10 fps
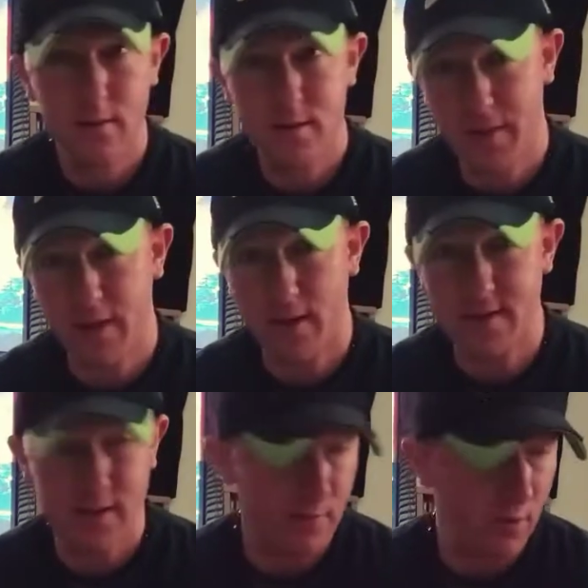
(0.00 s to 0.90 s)
Speaking of
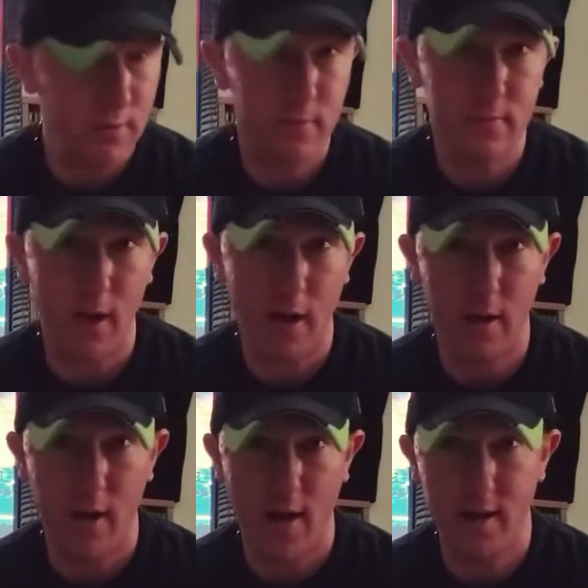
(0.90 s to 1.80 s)
Resident Evil,
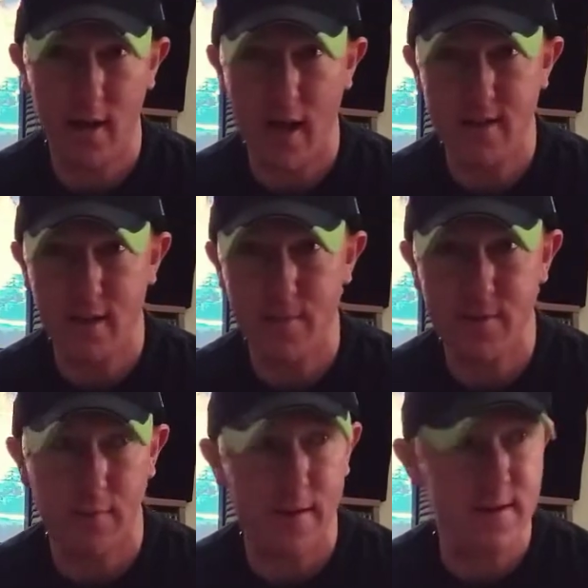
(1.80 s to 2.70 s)
I did that last
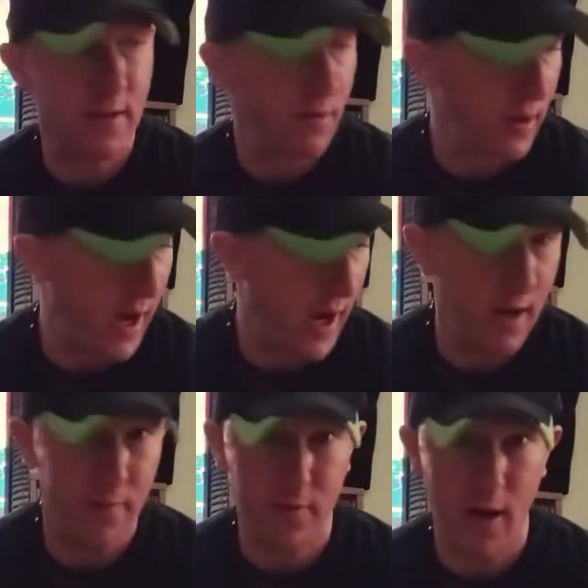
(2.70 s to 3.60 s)
episode of Resident Evil, and
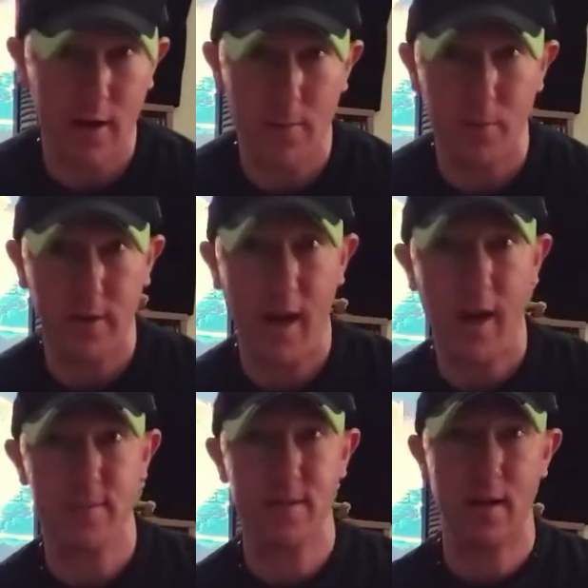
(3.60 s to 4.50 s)
I forgot a couple of
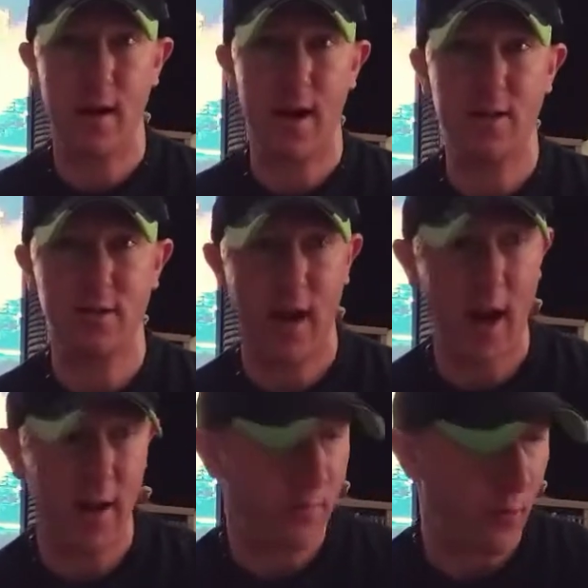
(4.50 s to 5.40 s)
games that I actually
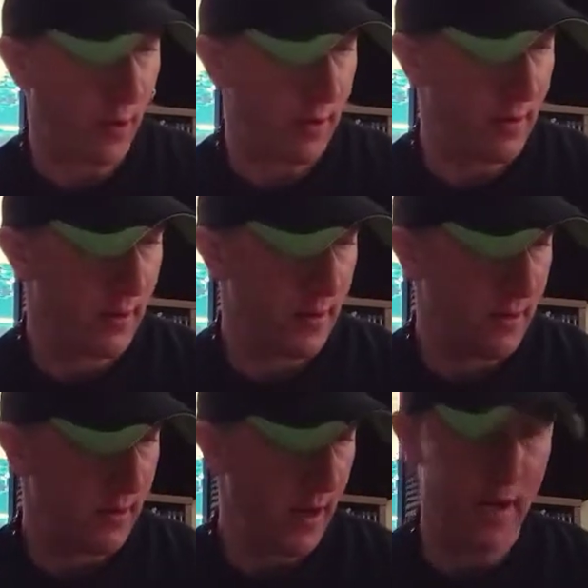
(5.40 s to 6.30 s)
had for it,
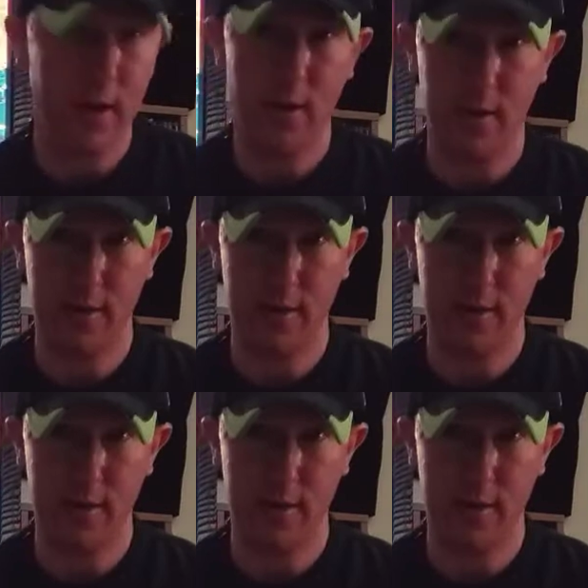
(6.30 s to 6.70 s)
and I'll